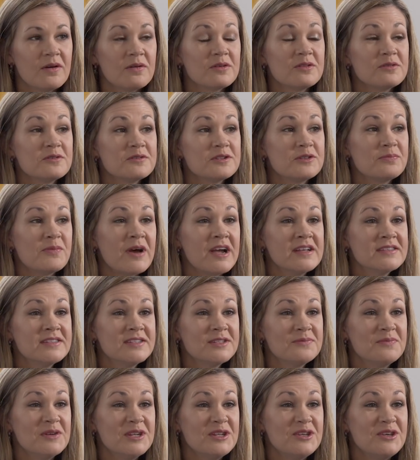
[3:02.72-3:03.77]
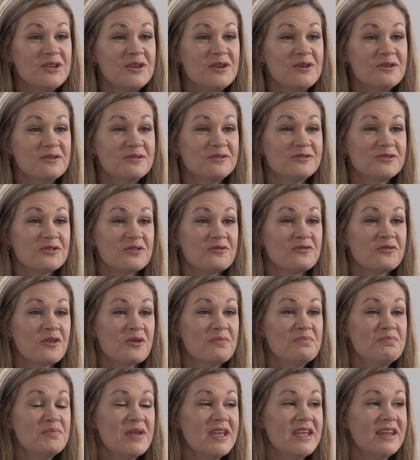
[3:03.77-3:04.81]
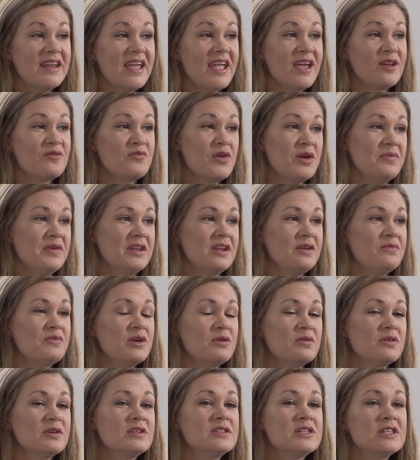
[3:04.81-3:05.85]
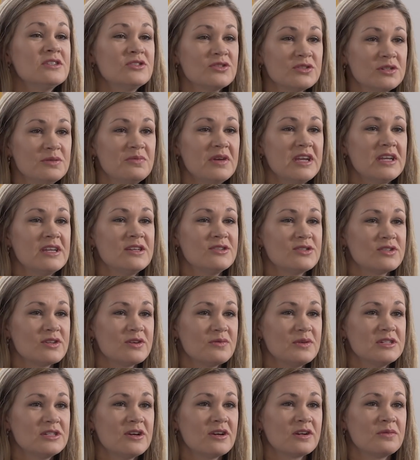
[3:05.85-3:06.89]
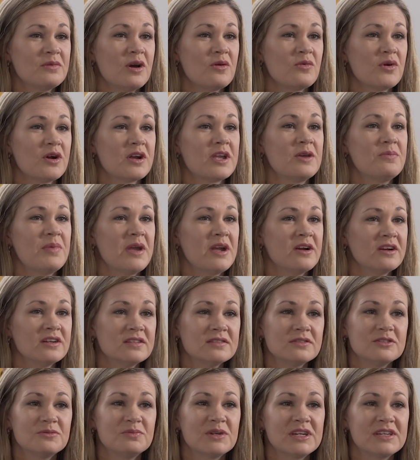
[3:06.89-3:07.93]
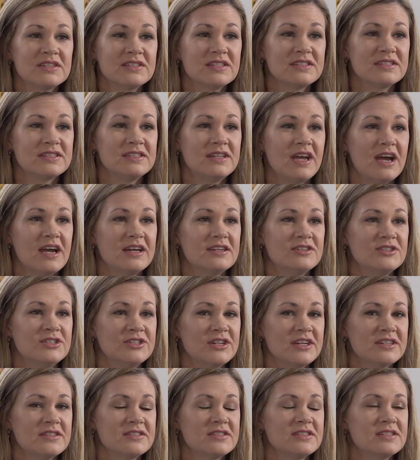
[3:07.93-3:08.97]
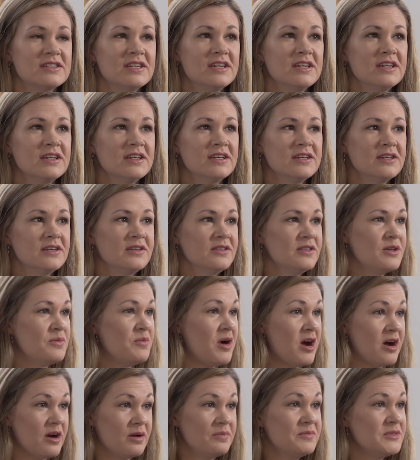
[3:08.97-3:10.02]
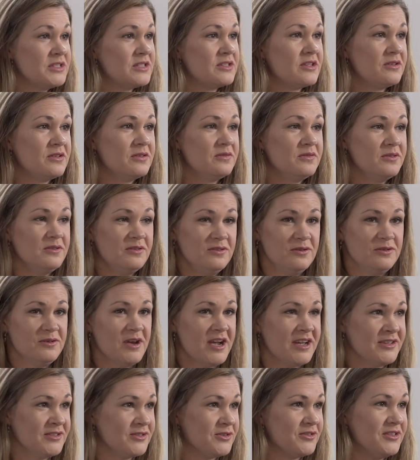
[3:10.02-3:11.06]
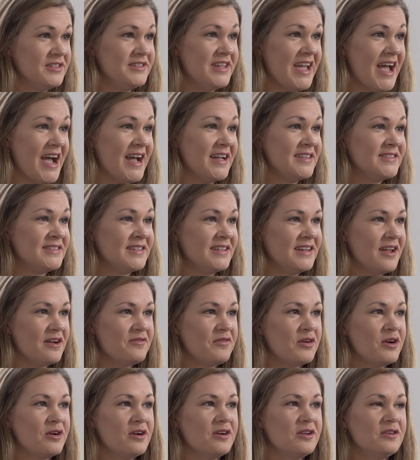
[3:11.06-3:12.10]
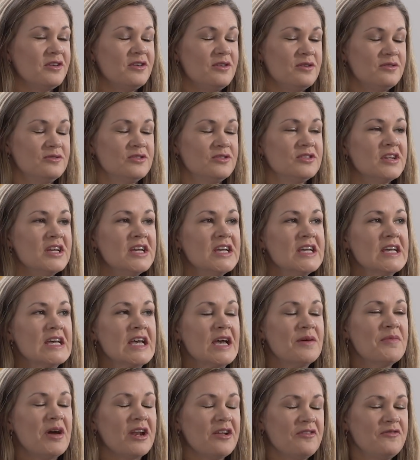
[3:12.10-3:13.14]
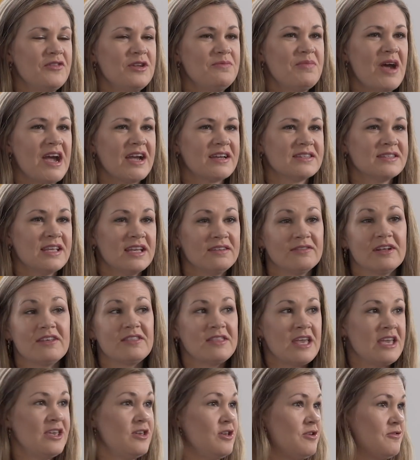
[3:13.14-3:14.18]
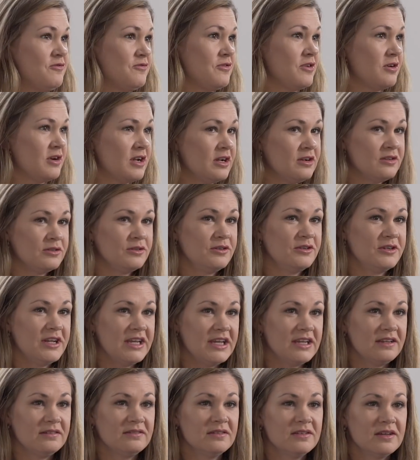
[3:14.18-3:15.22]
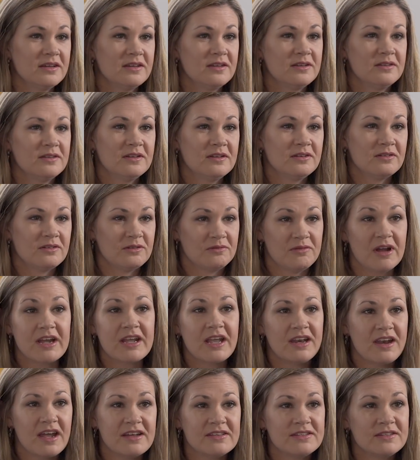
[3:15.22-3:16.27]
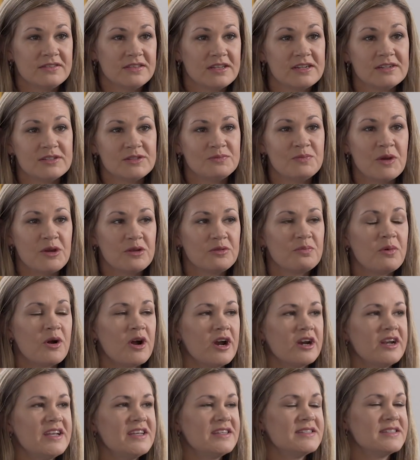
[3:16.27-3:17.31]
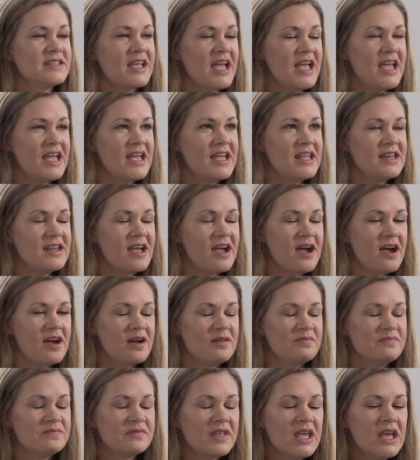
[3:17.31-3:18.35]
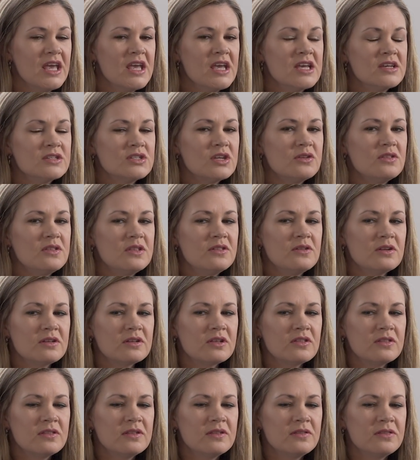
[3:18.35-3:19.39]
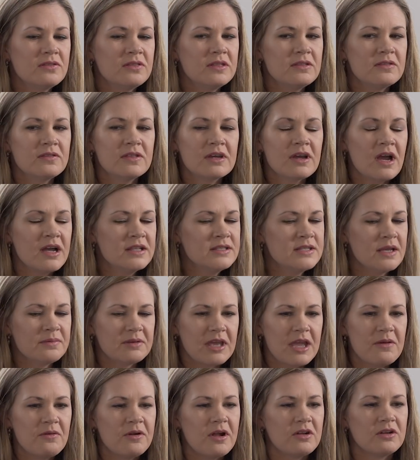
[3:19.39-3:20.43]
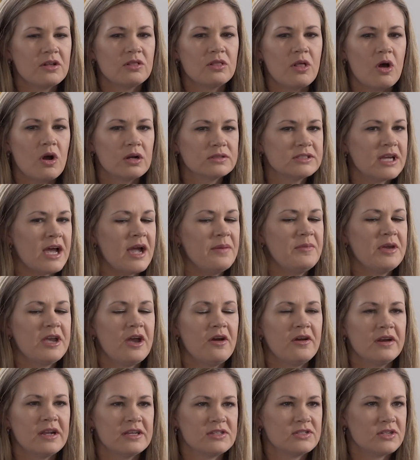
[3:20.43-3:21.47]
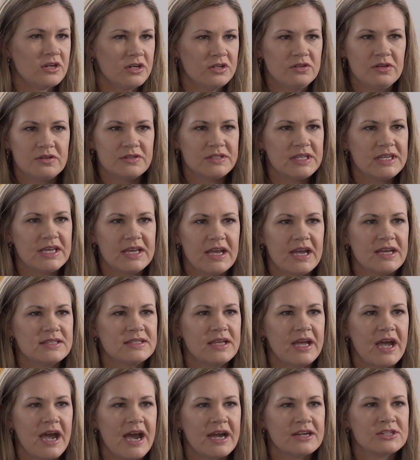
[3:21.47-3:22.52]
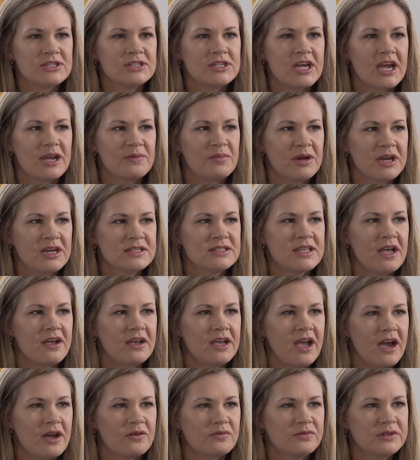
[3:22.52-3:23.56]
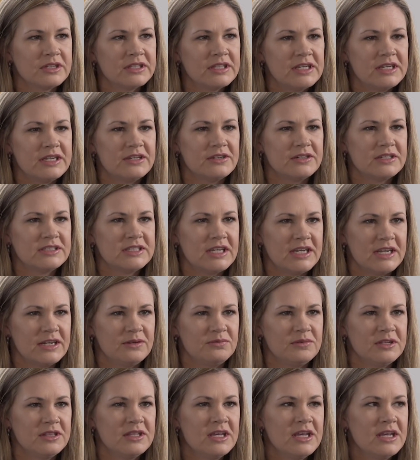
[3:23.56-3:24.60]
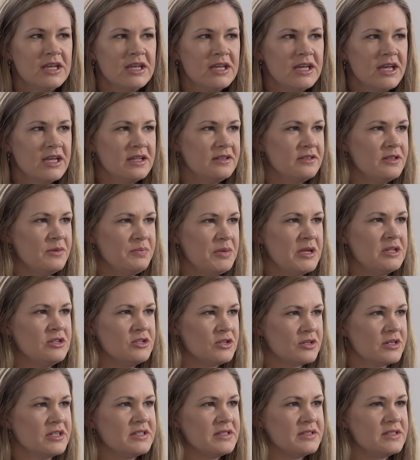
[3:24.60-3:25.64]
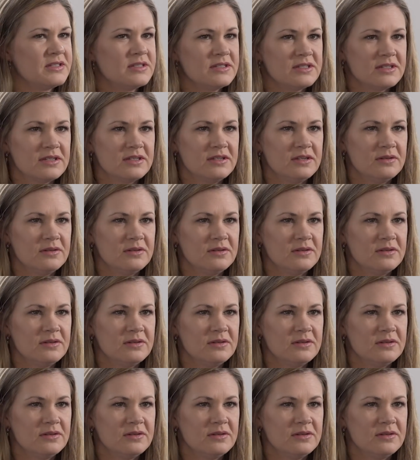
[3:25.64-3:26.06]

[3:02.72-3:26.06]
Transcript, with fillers: Well, the response has been huge from men and women, and we were intentionally making sure we talked about working parents because it's not just the moms, so you guys are the dads. And I've heard a huge amount of feedback saying, like, thank you for including or recognizing that it's both parties. And um, so the, the, the concept came around a long time ago, and I started using it as a hashtag because I got really irritated with the Pinterest